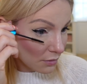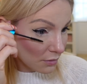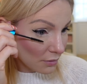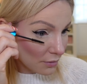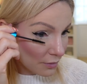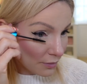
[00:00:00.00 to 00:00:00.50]

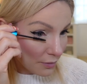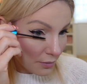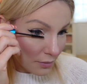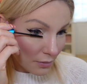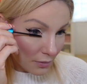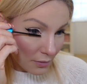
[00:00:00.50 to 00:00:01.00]

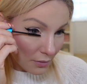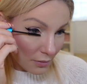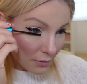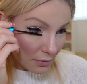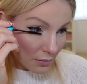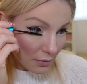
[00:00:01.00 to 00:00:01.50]

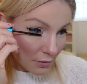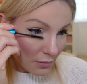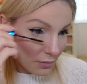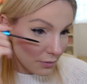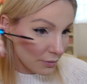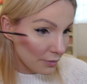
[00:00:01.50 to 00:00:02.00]

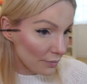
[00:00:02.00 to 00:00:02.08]
(no one is talking)